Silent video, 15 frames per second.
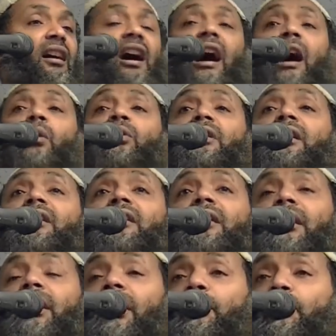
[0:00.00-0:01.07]
I will
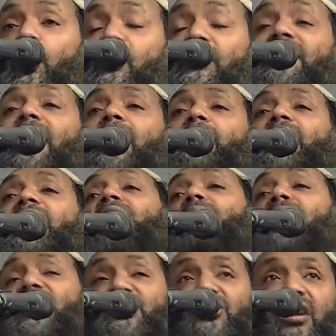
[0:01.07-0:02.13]
put them in
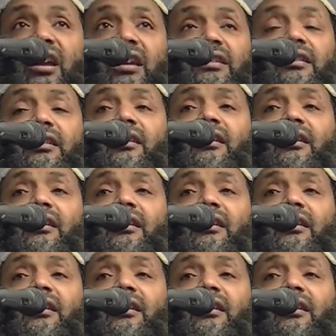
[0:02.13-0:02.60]
my shed.